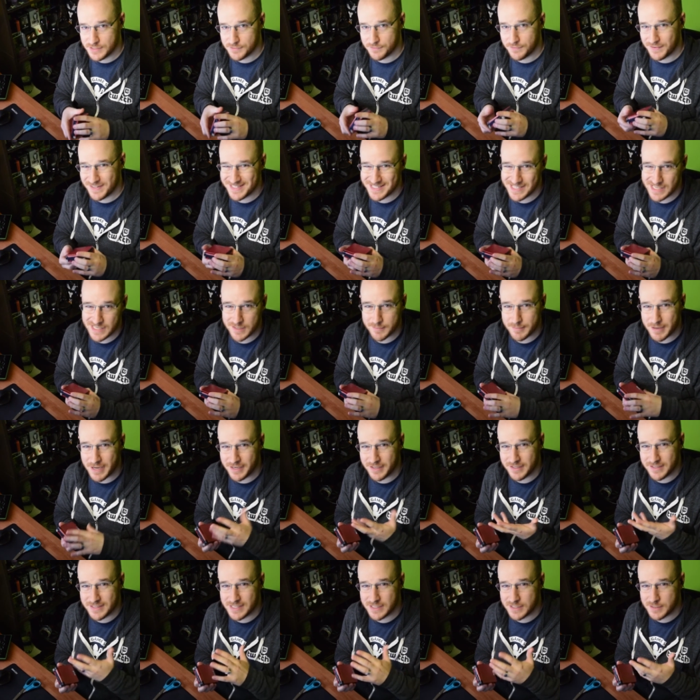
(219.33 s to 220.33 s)
If I take
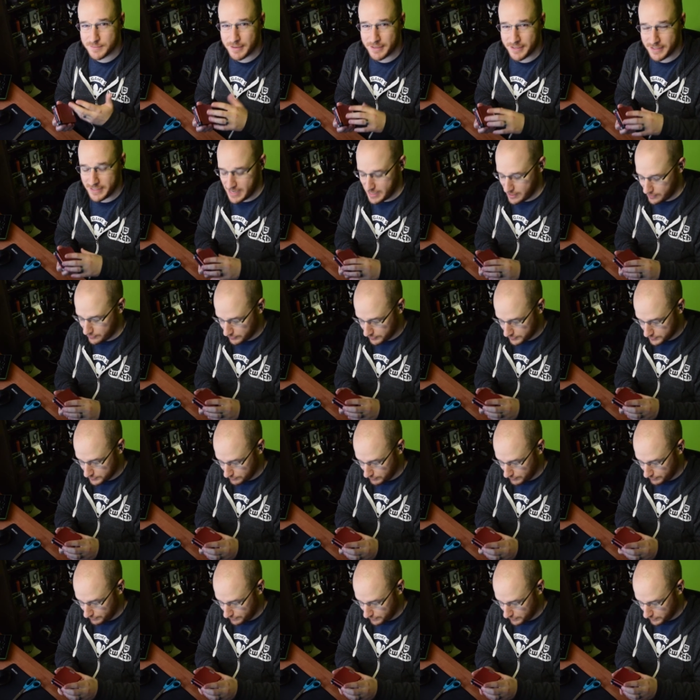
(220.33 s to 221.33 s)
it takes about an hour to
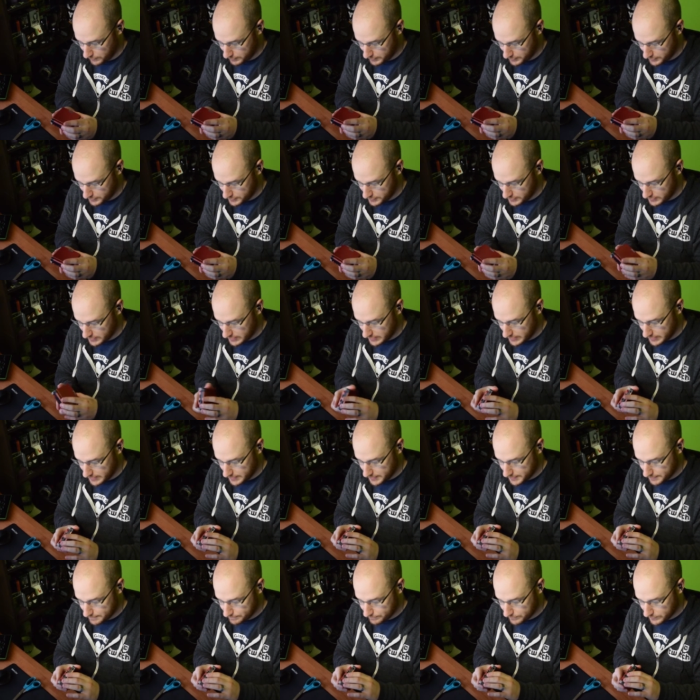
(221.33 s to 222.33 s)
refurbish.
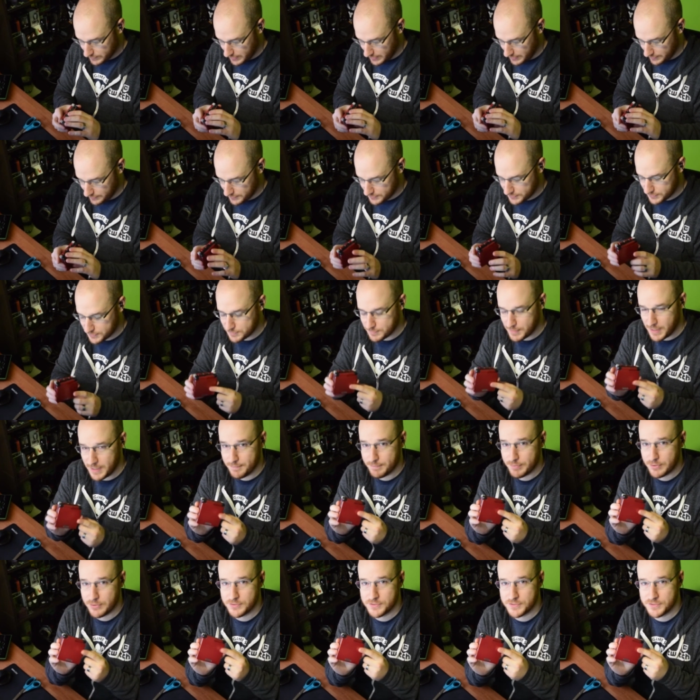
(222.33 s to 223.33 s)
And this is my
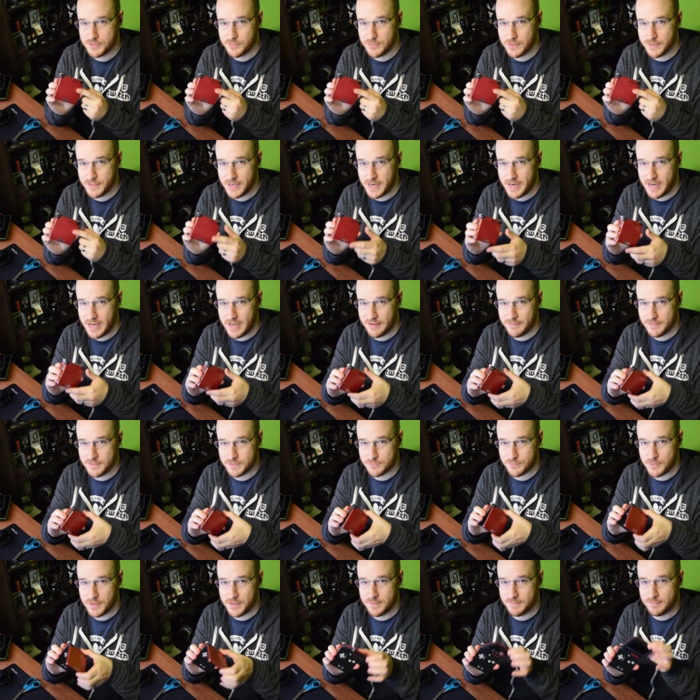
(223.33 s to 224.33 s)
personal one that I have. It's
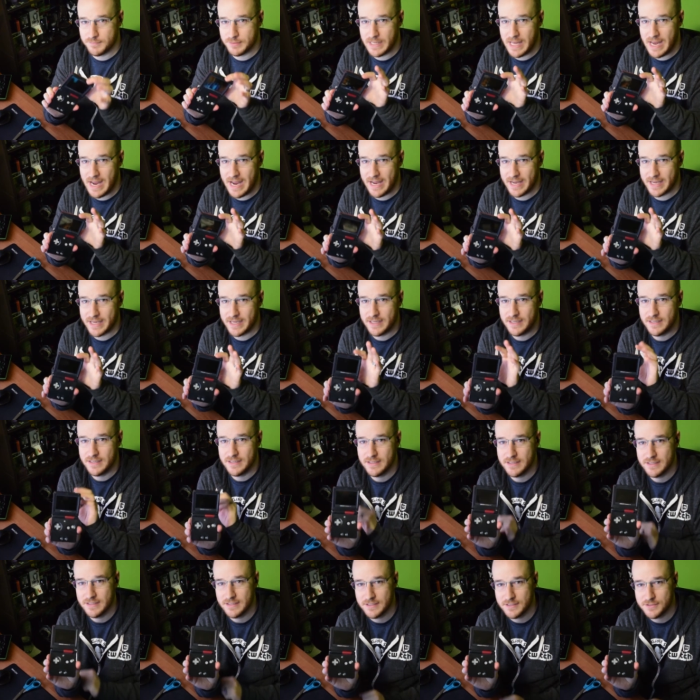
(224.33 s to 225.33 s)
red and black.
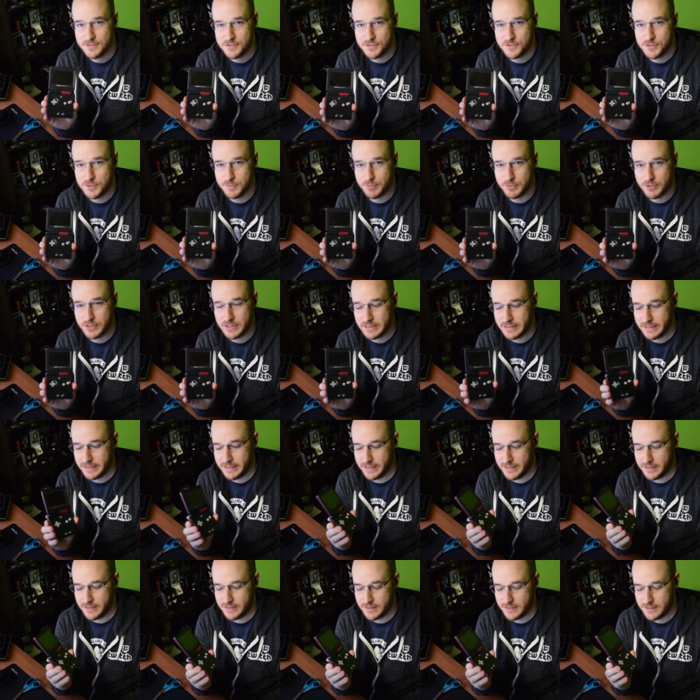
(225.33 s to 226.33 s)
Super
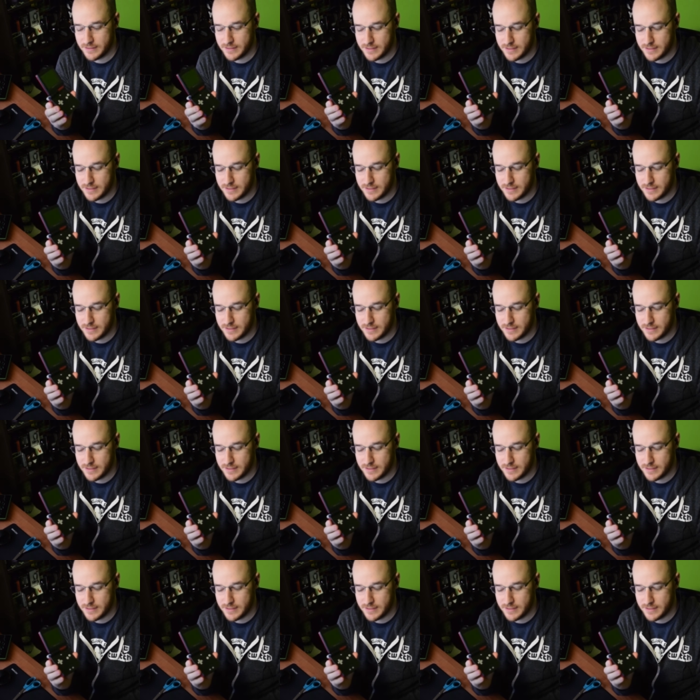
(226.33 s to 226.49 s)
clean.